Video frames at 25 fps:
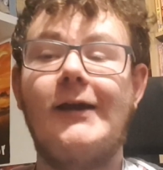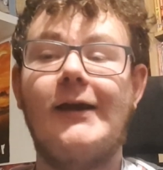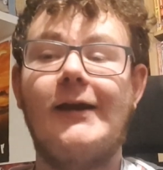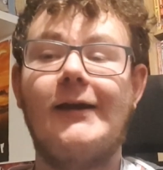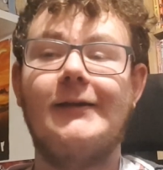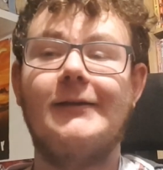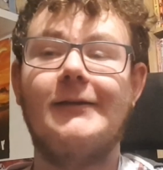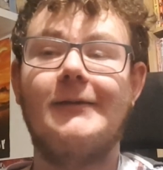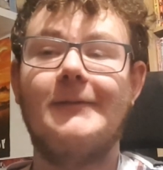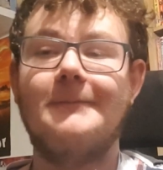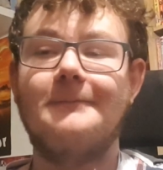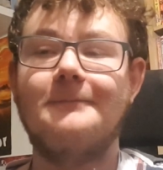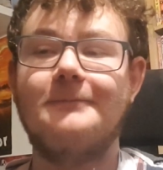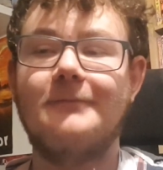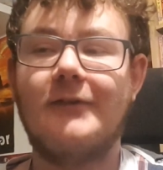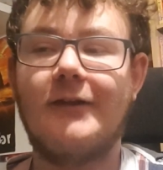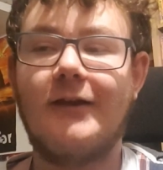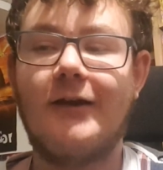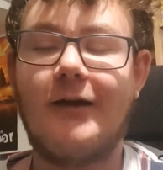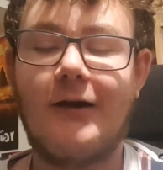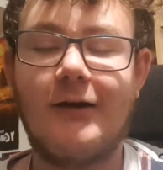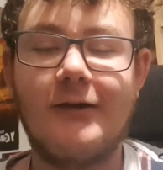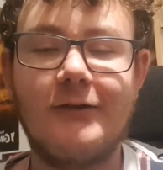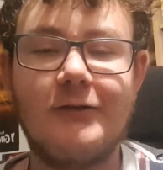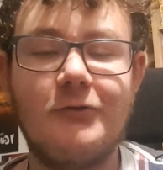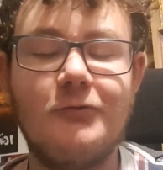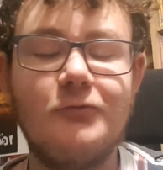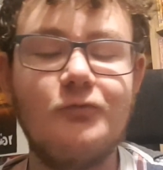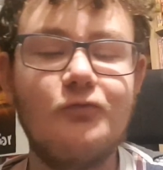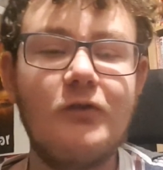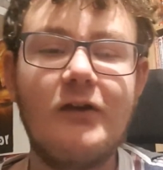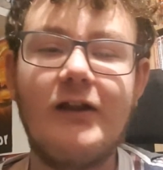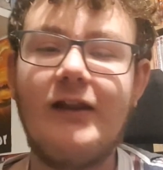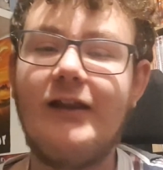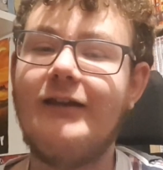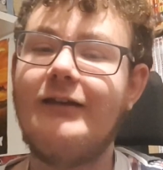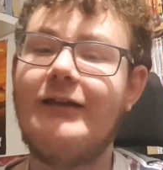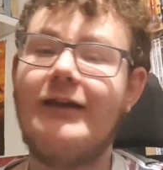And
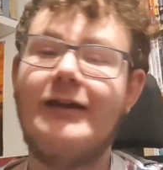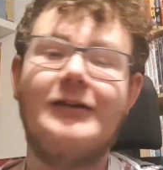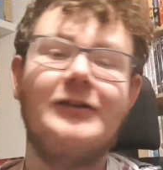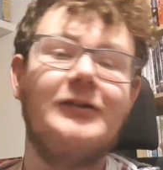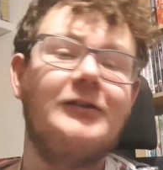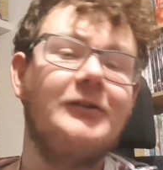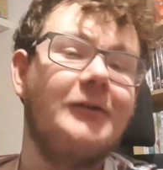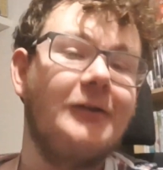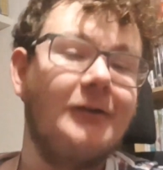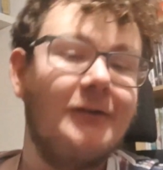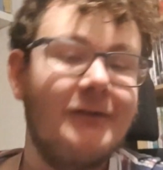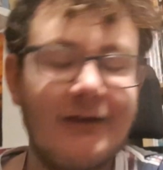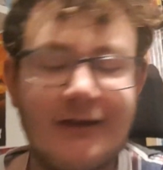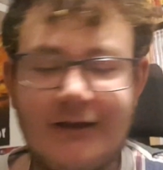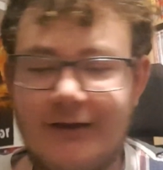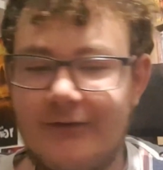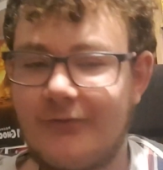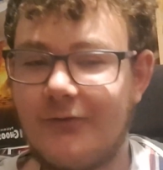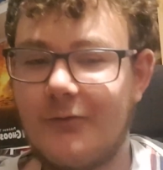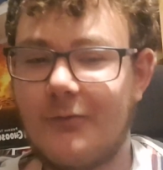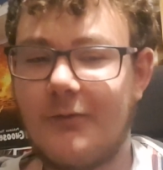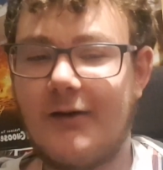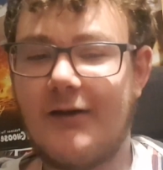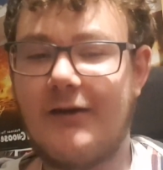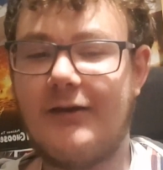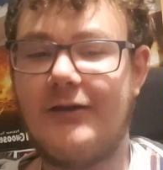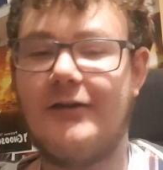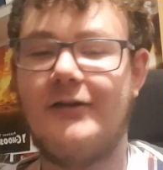it could have gone either way.